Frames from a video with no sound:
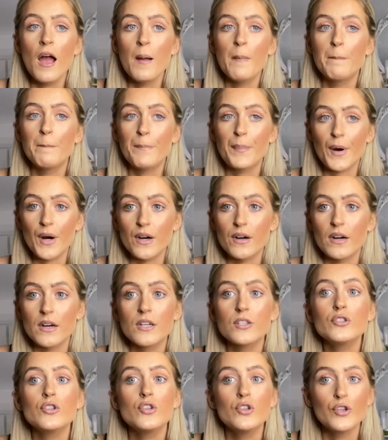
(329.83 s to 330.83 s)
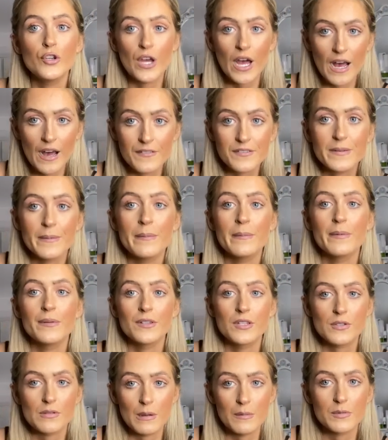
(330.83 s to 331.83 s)
but you have to be able to
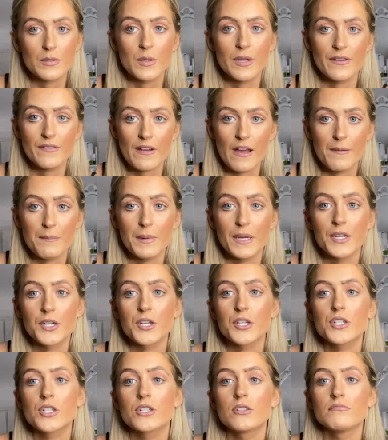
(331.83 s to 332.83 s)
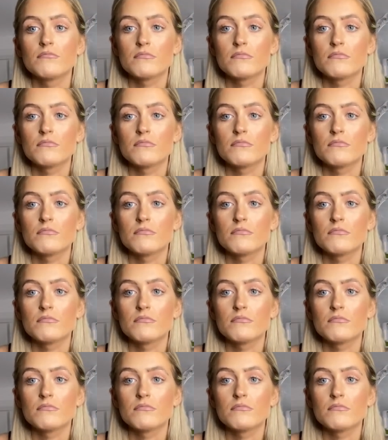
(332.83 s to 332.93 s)
swim 25 meters,